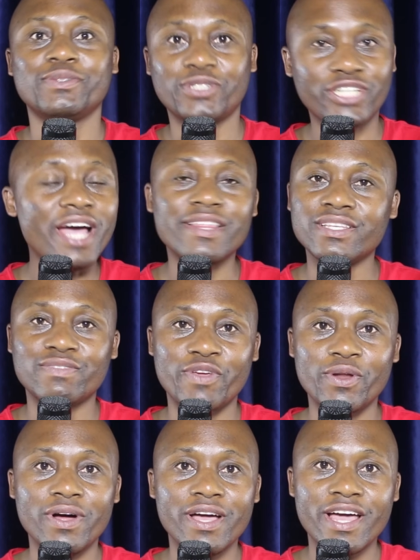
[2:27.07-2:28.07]
to share this
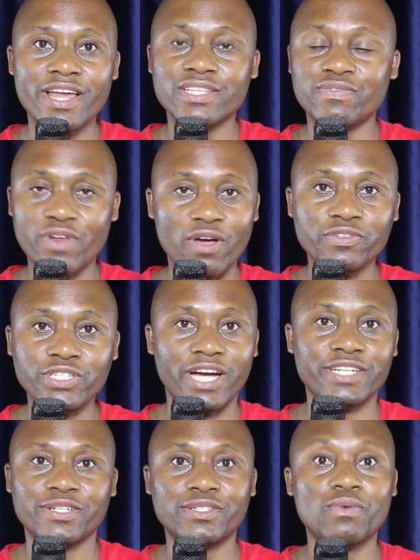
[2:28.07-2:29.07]
video it is free of
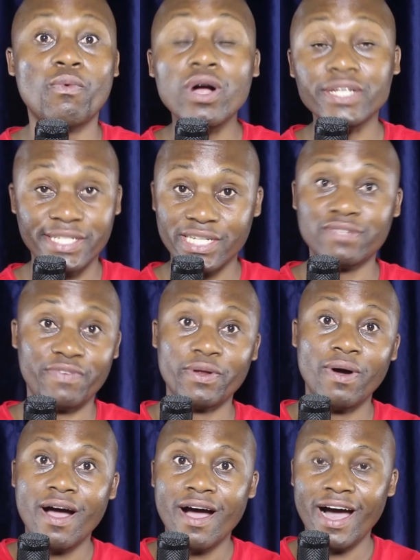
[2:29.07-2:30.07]
charge, to watch this video